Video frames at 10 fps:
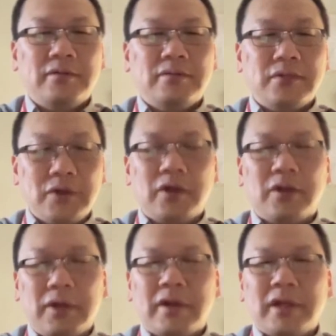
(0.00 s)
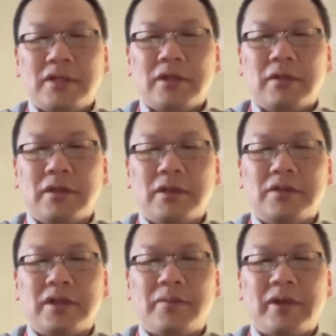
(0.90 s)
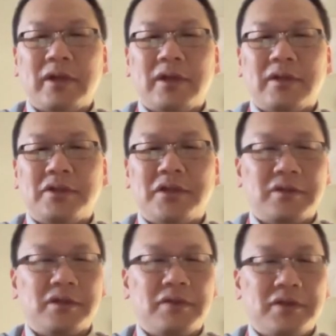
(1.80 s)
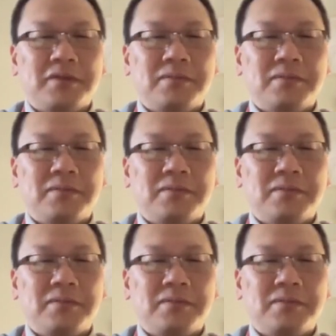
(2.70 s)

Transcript: Cool. Okay, so I'll look those up and I'll share those with you.